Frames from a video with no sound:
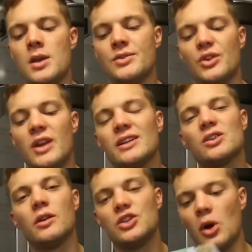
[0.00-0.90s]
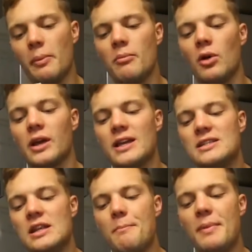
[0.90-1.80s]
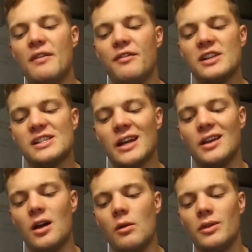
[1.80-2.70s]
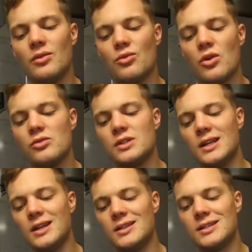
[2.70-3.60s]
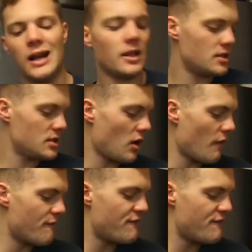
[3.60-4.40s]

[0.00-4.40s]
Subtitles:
So next on the chopping block is the beef lasagna with roasted Italian style